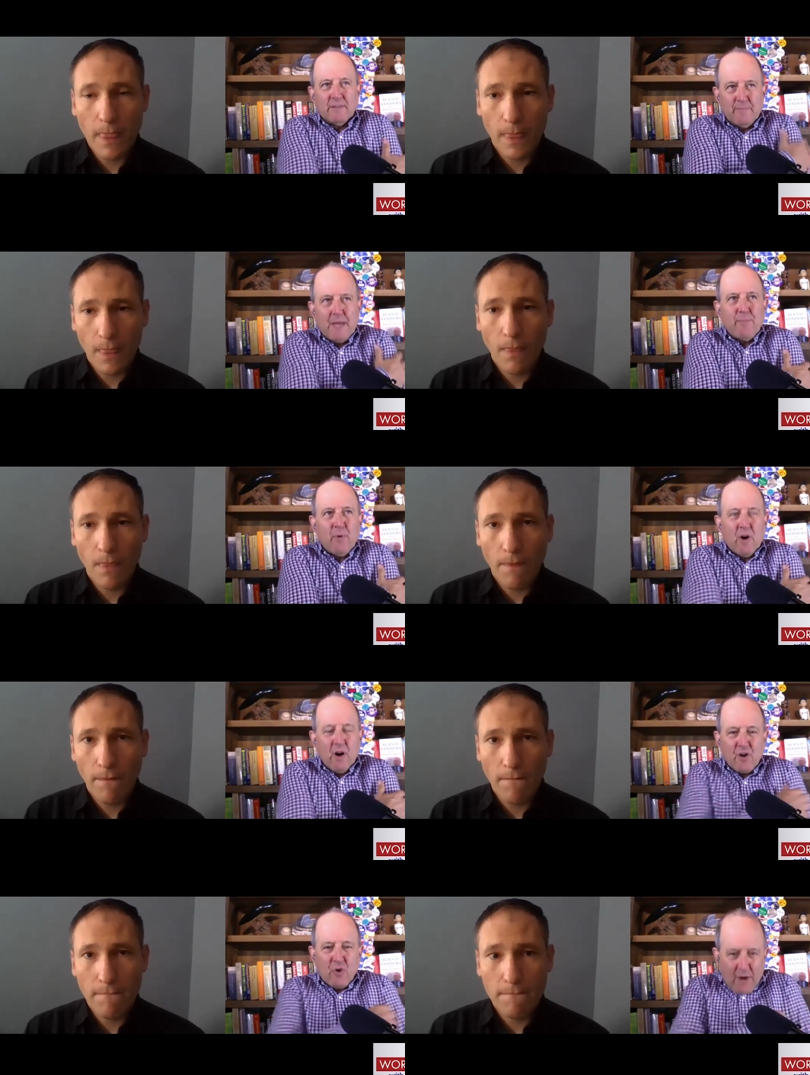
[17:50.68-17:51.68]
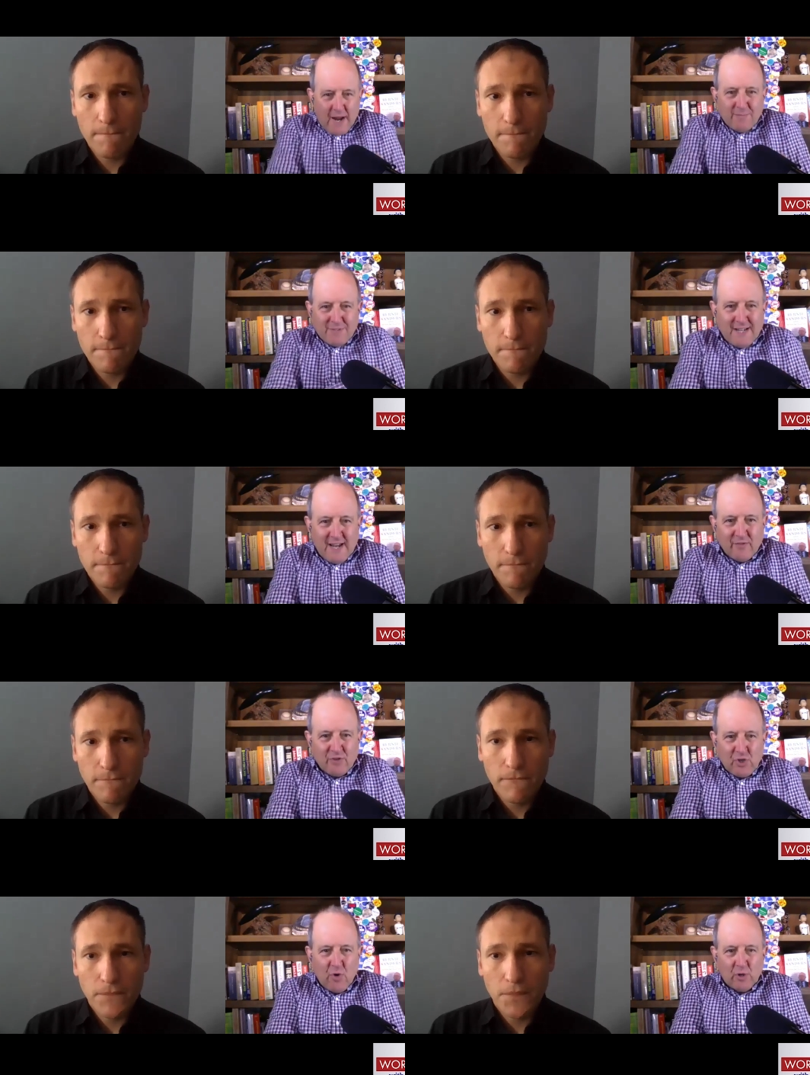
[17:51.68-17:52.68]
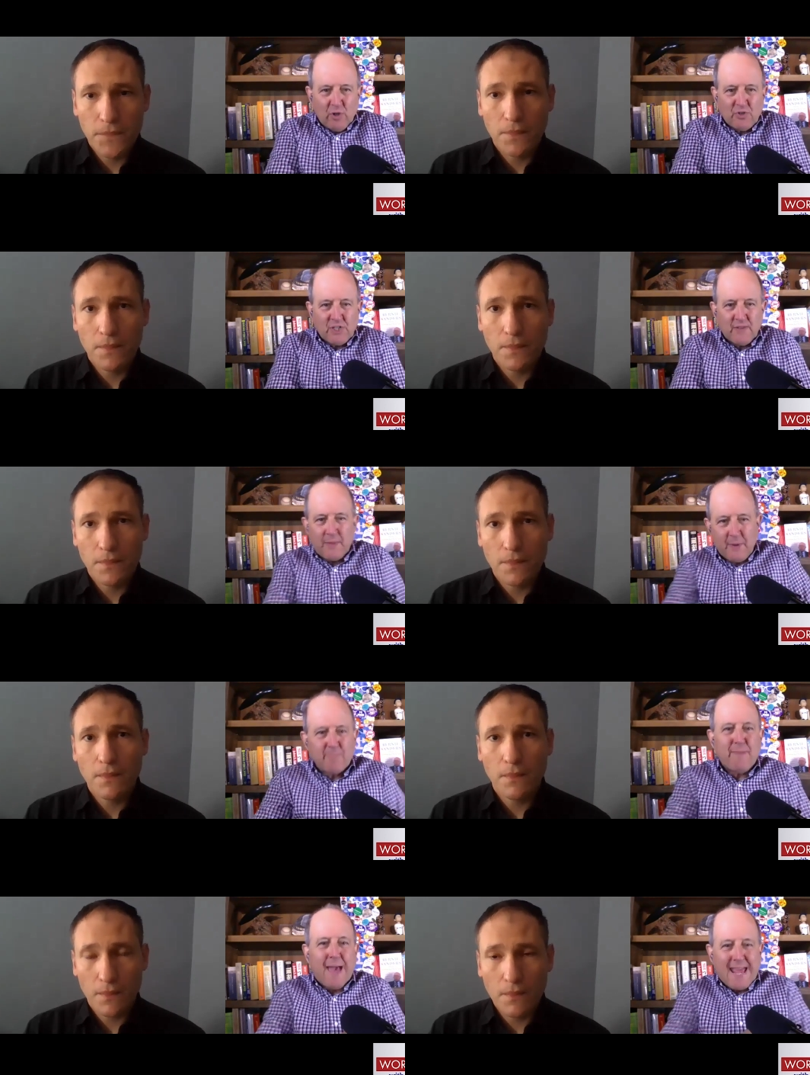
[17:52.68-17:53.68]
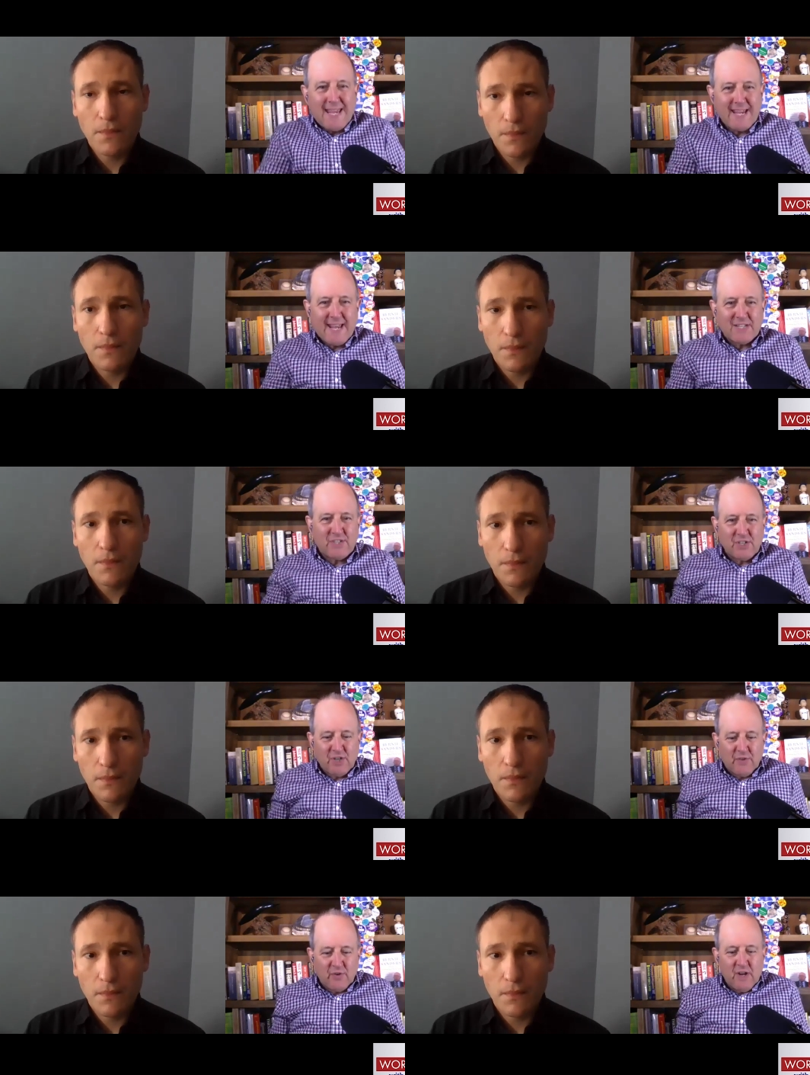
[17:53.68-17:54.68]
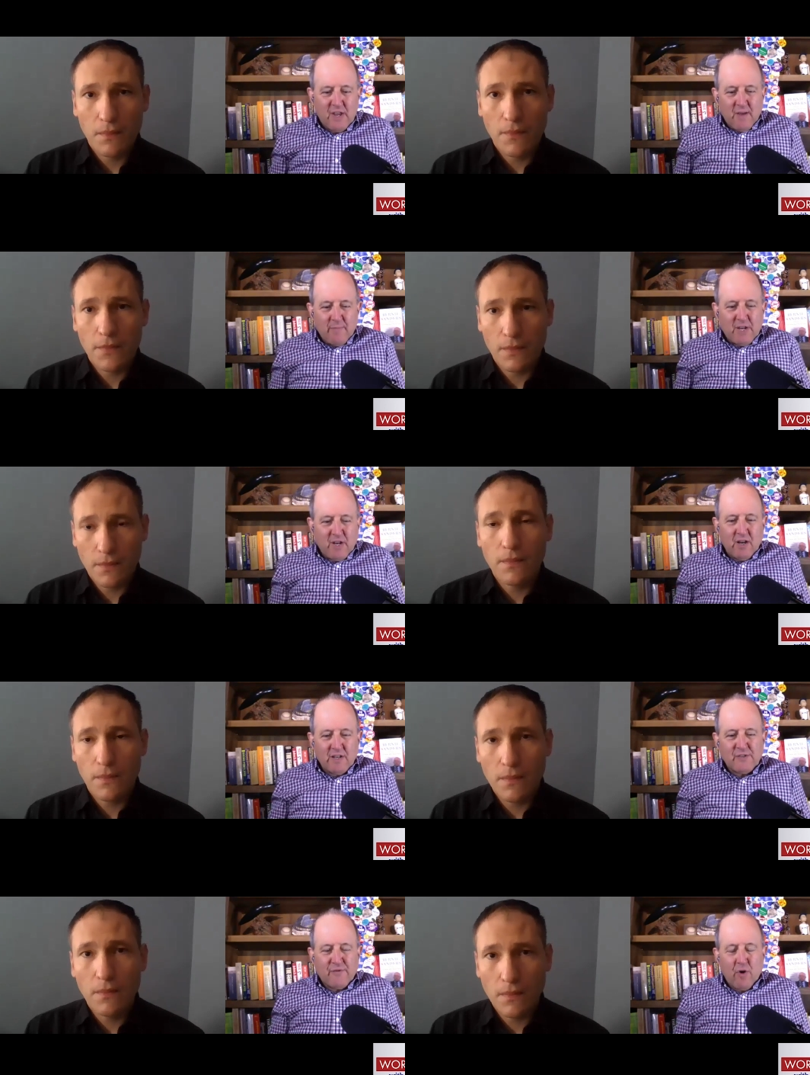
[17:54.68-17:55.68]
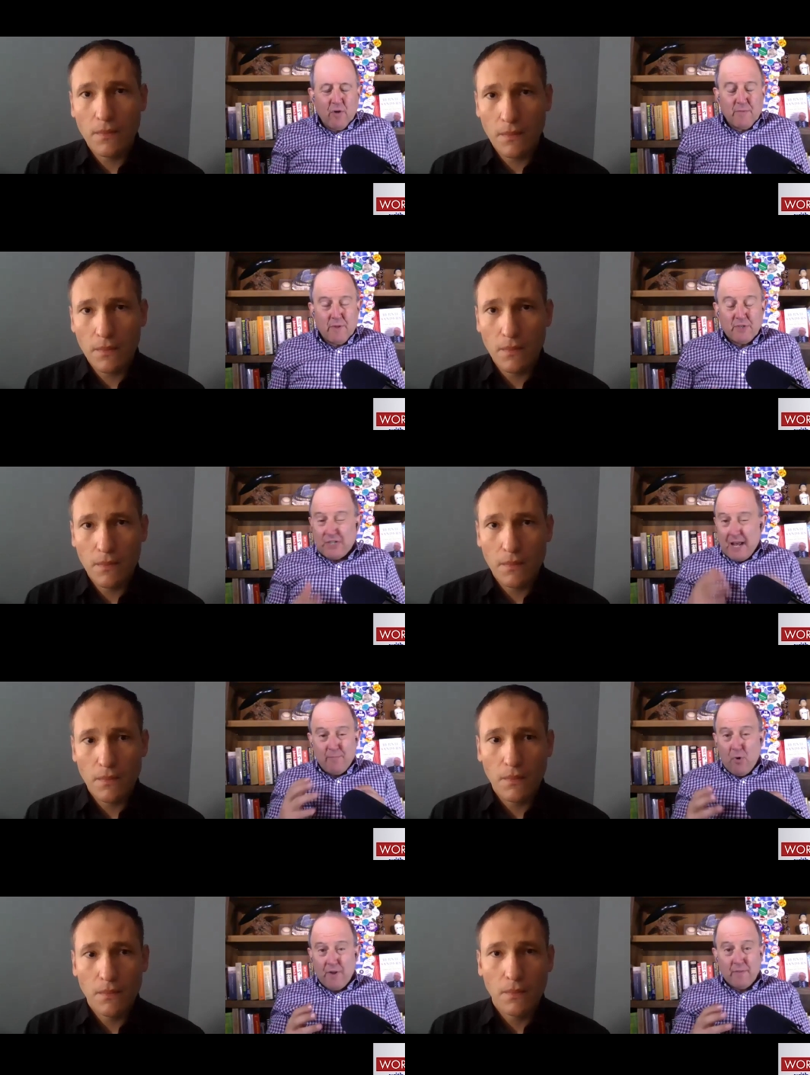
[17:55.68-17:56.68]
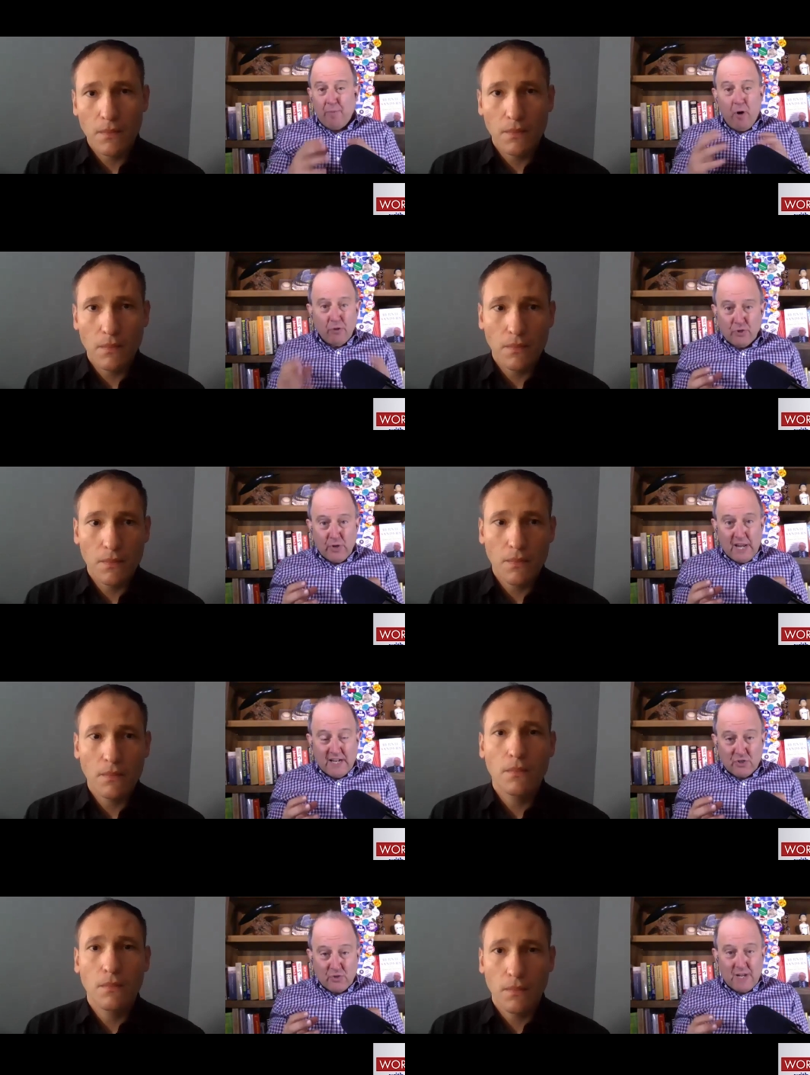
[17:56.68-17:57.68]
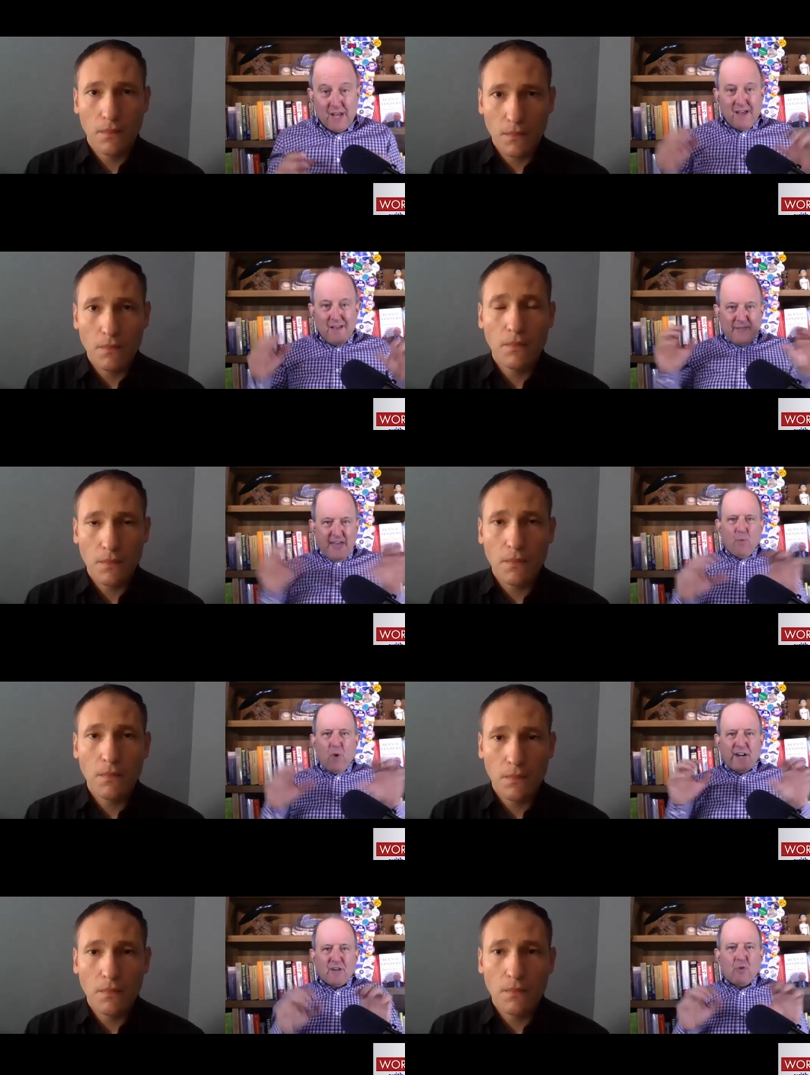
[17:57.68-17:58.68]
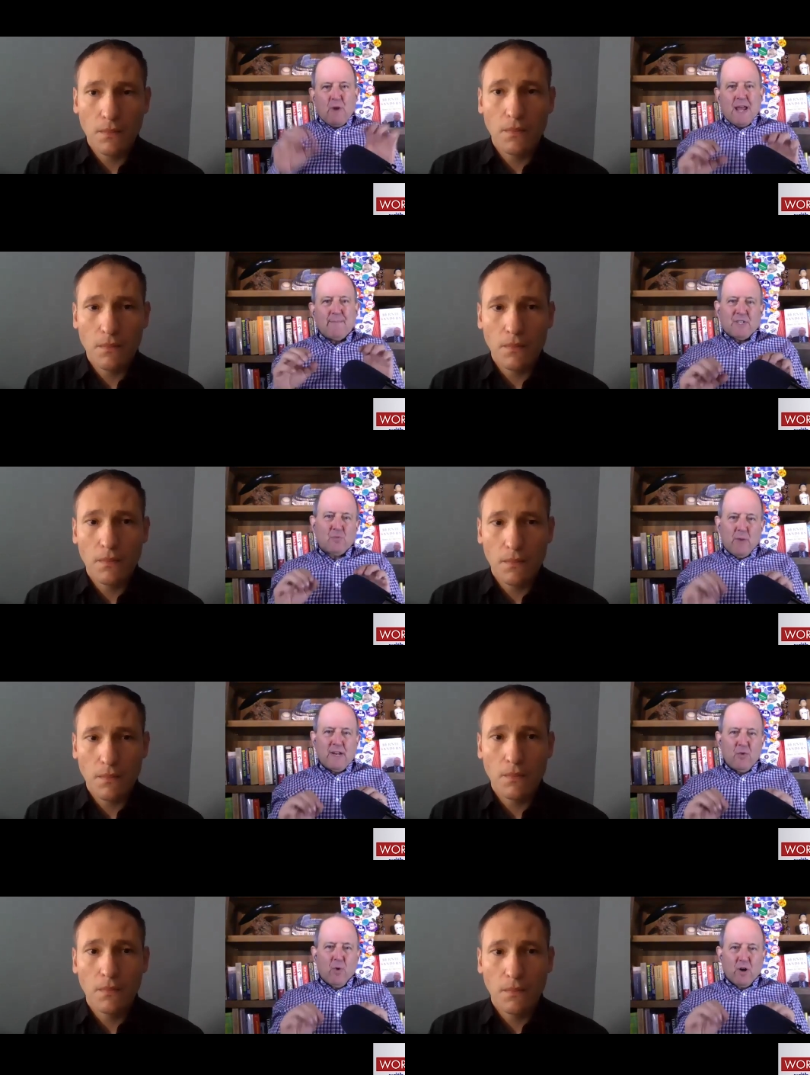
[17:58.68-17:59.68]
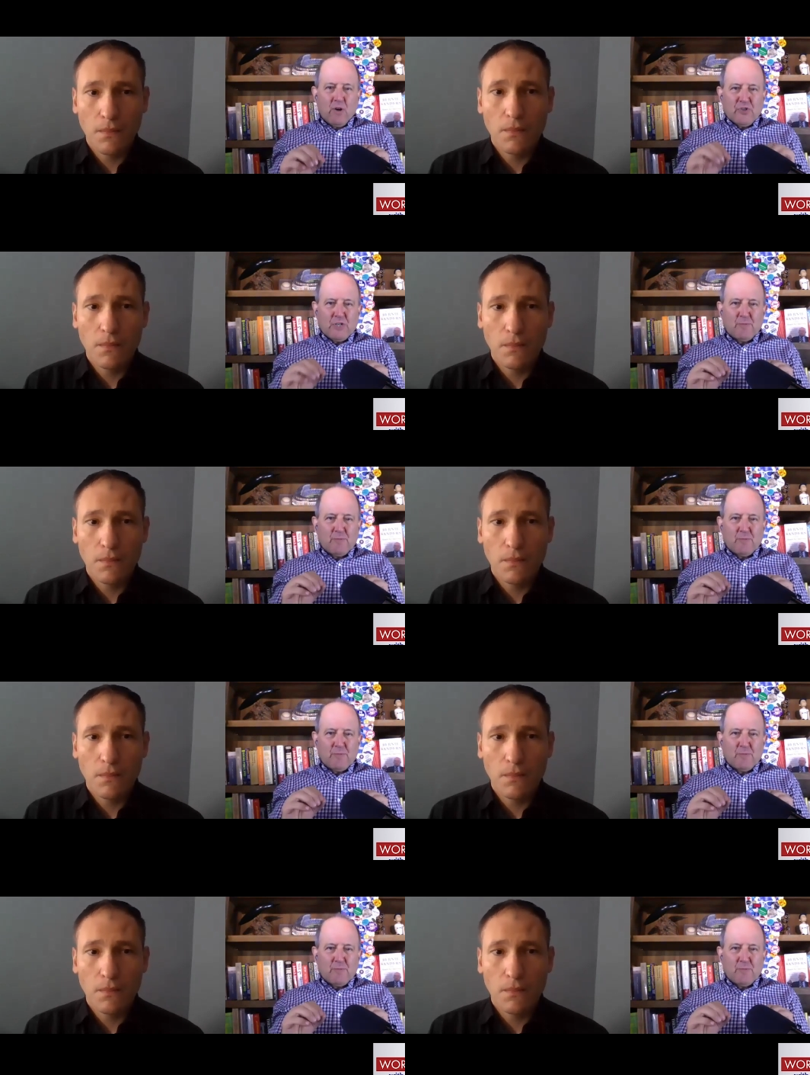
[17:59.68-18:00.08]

Speaker 1: people are crammed together so closely that they're banging against each other because from the standpoint of the poultry industry they want to cram as many workers as